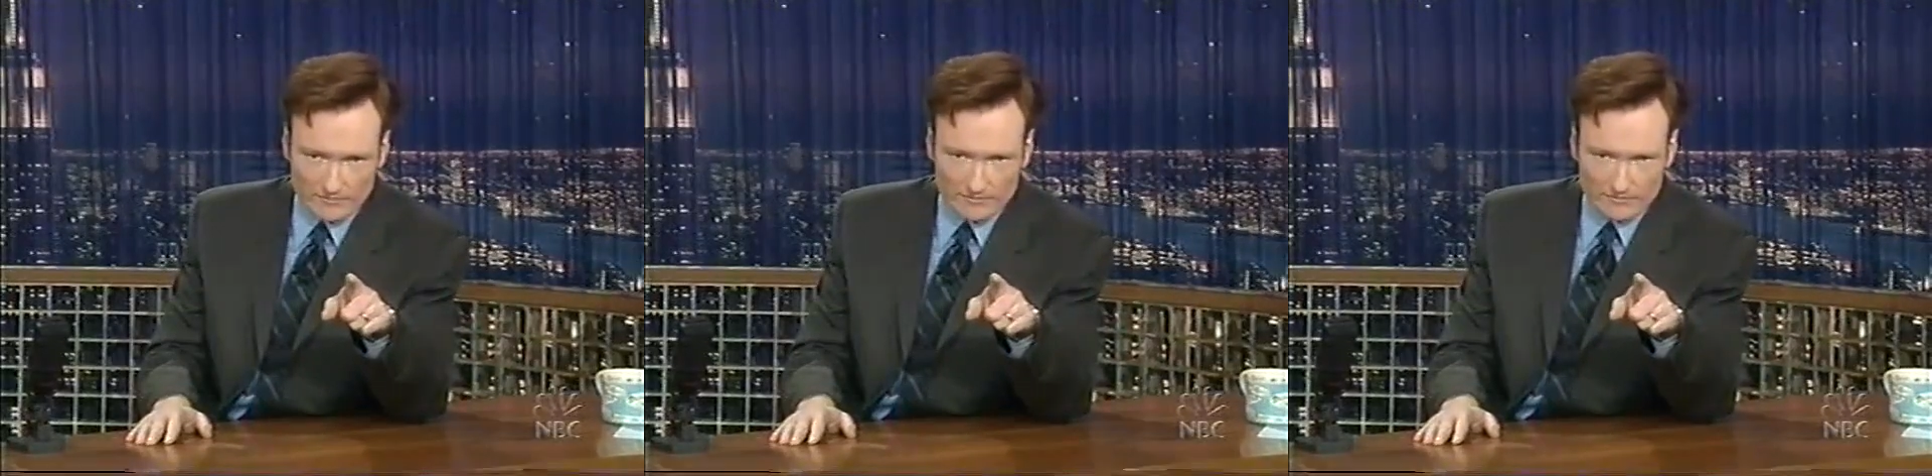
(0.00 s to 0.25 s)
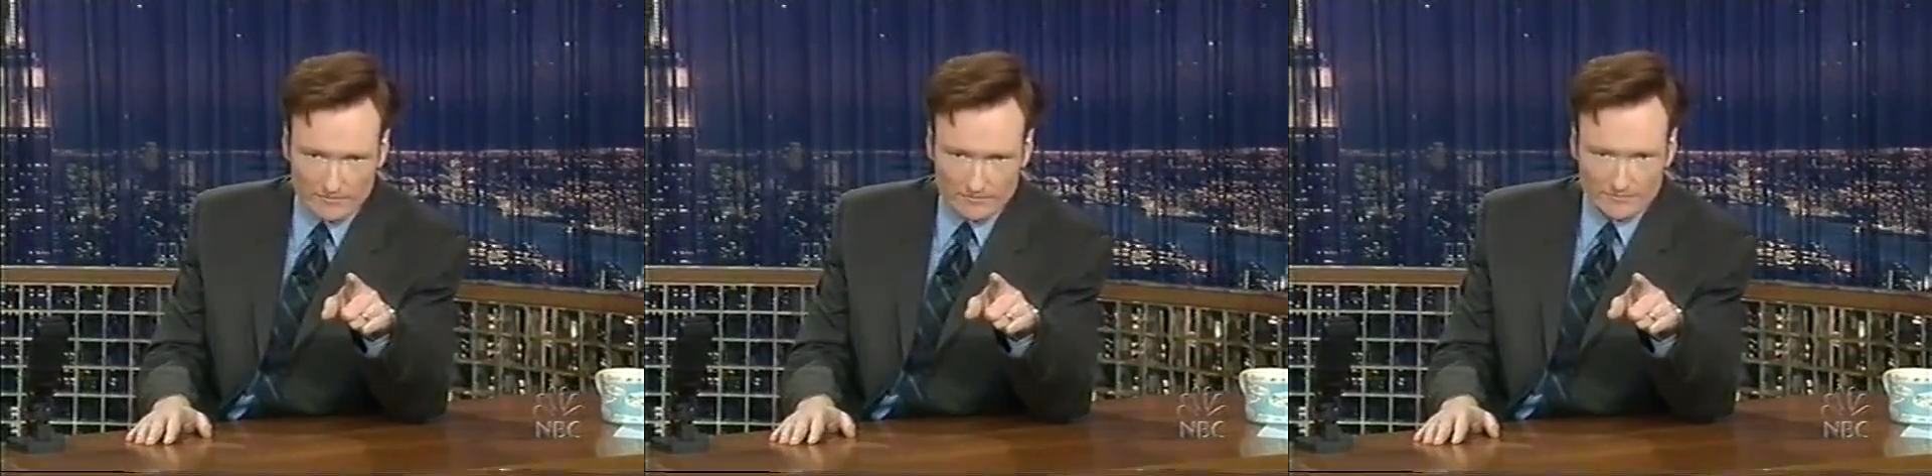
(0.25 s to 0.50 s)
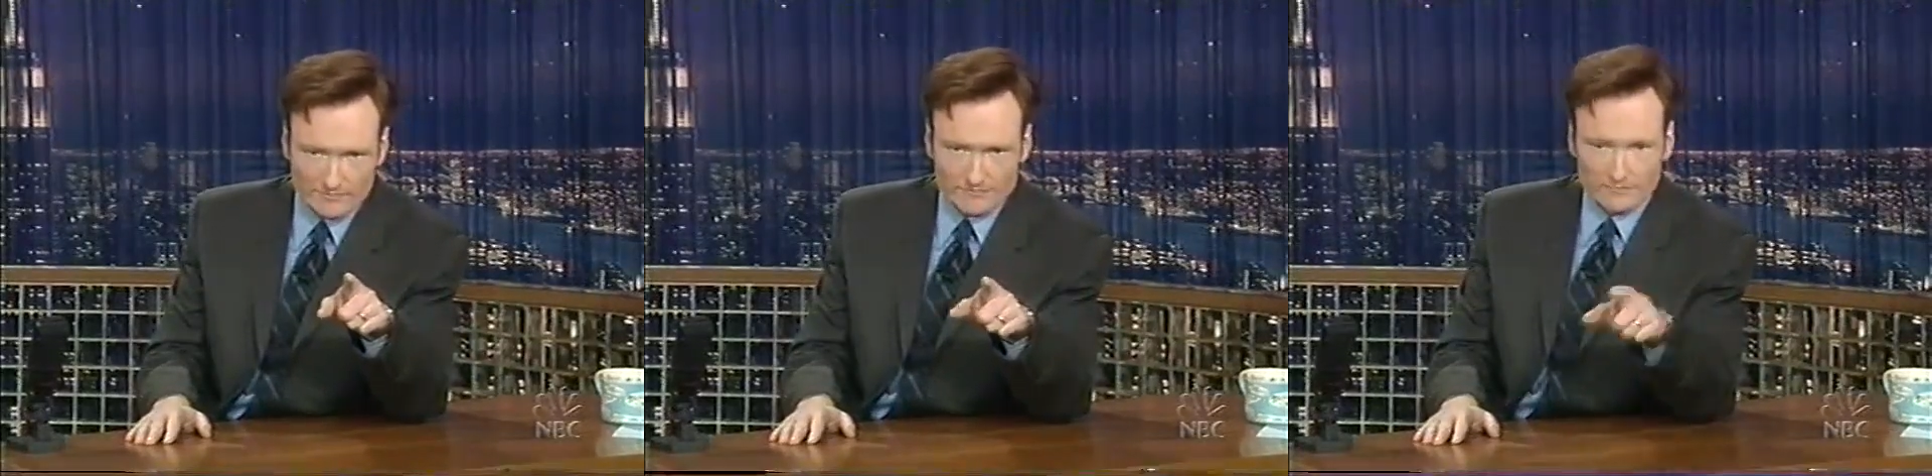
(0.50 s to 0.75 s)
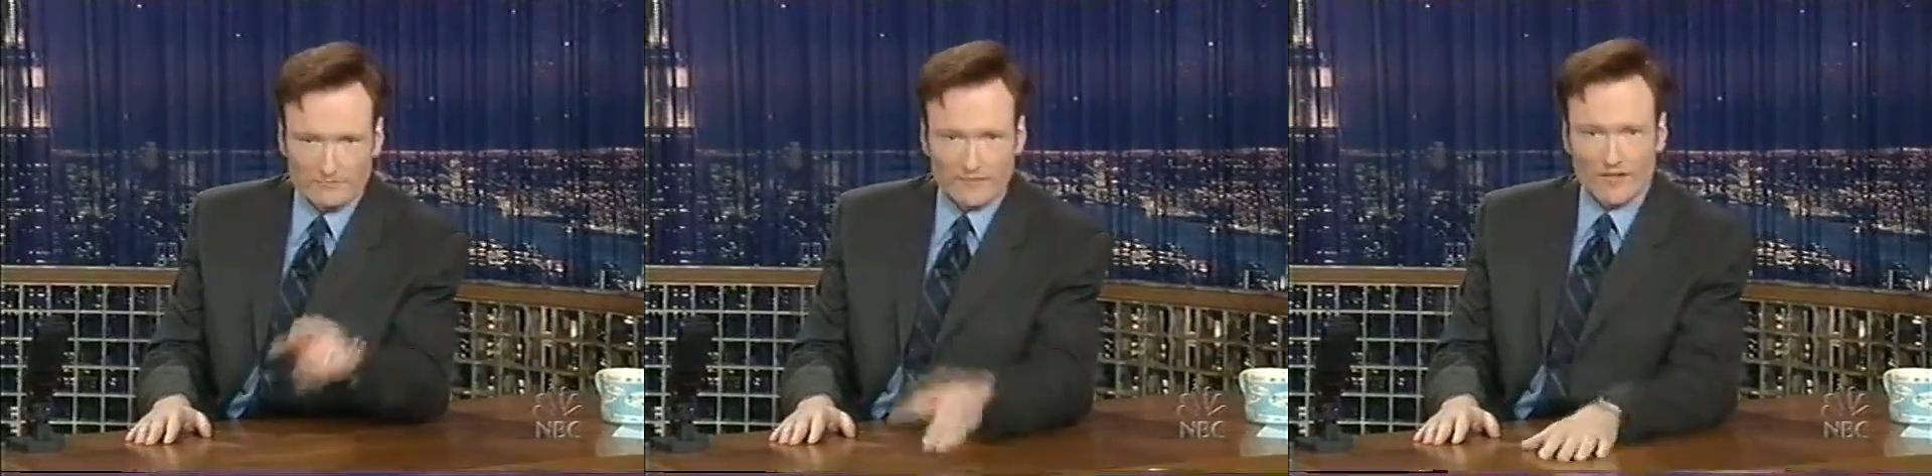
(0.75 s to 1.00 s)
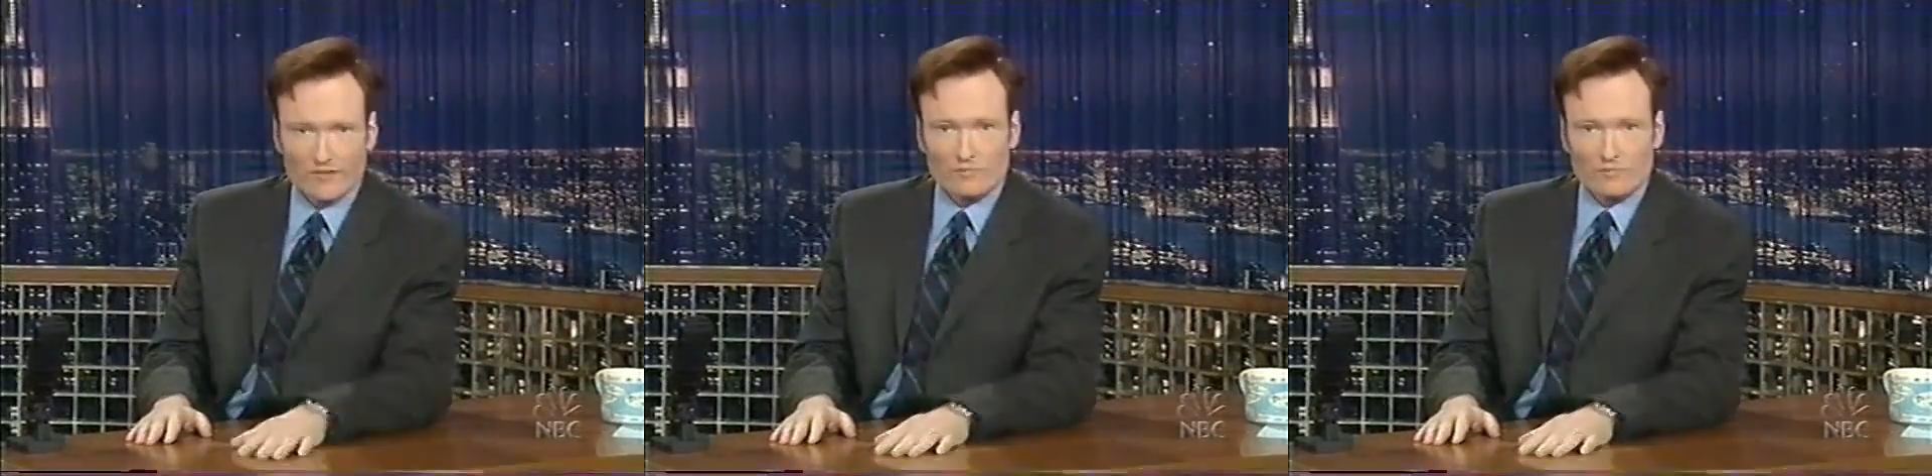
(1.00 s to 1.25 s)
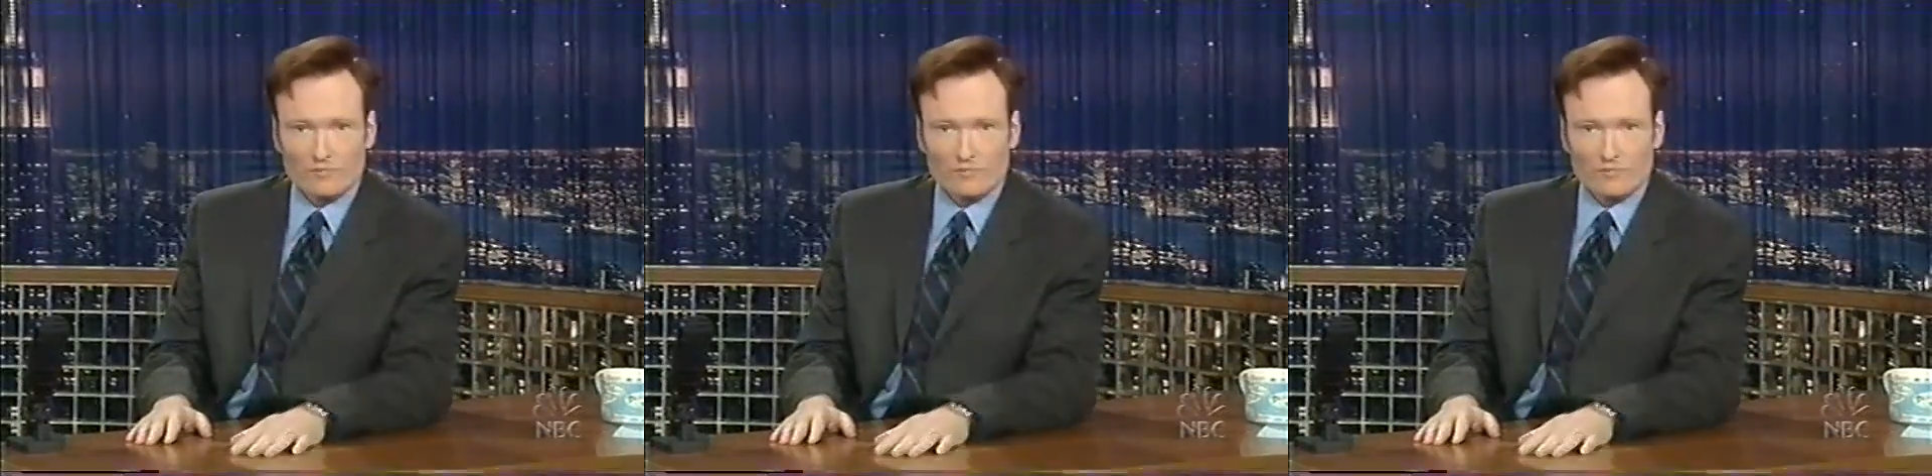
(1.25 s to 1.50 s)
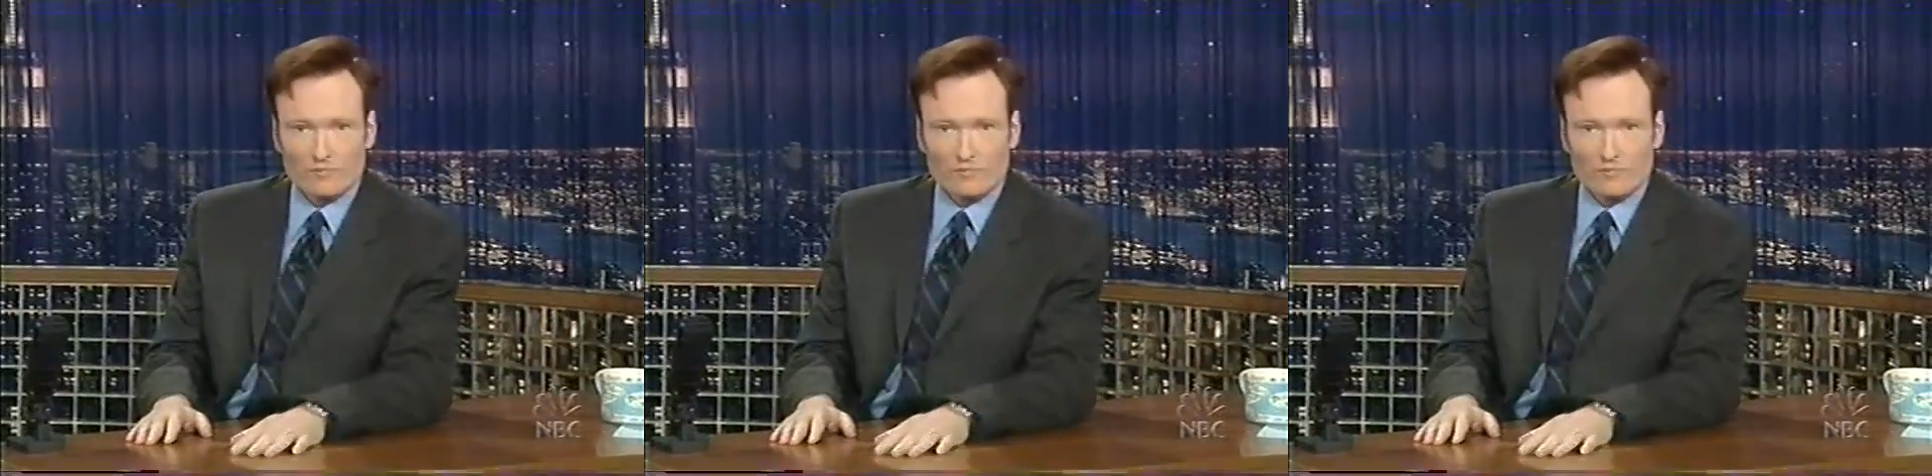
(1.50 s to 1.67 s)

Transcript: That's my advice